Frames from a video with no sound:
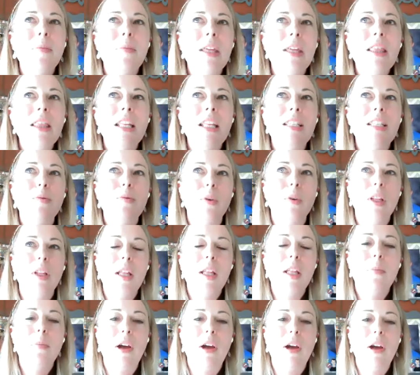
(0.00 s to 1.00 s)
Something that's
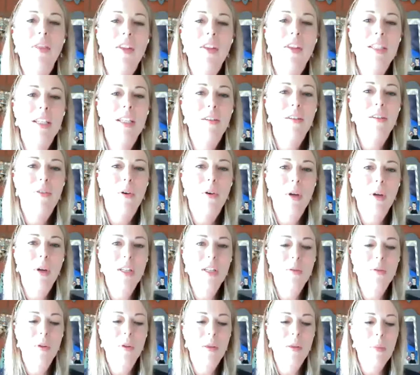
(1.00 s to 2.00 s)
really brought this into
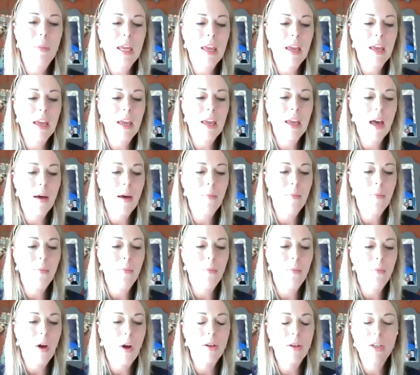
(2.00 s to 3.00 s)
focus with me,
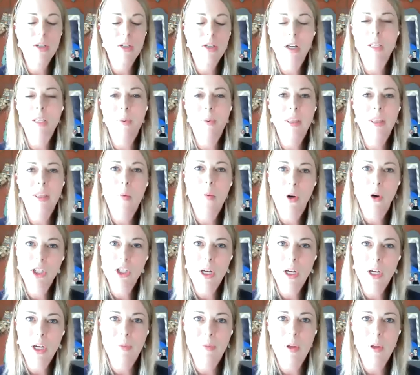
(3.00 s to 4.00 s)
um, I talked about that
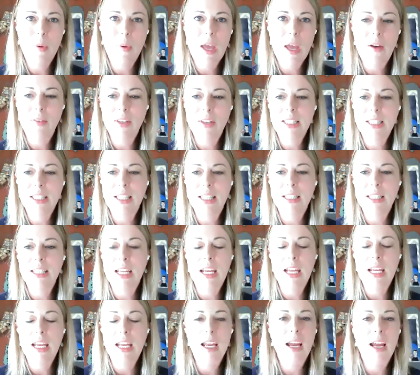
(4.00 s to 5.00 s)
workshop that we have at
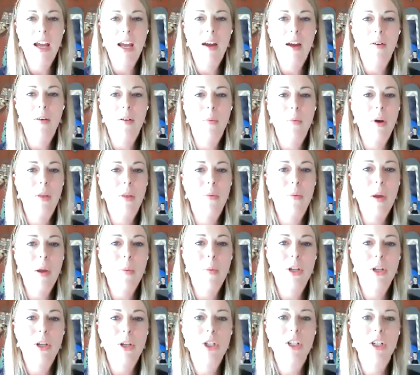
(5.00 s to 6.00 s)
Scentsy uh, with
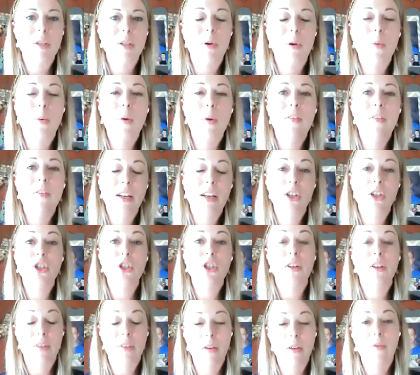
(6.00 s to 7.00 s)
Weight Watchers, but we've had
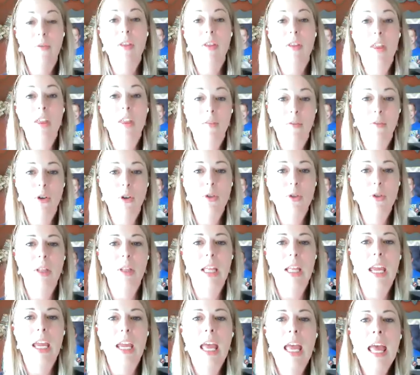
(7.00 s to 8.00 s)
to shift everything
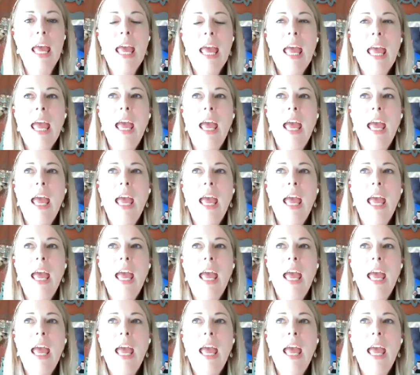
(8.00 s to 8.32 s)
virtually.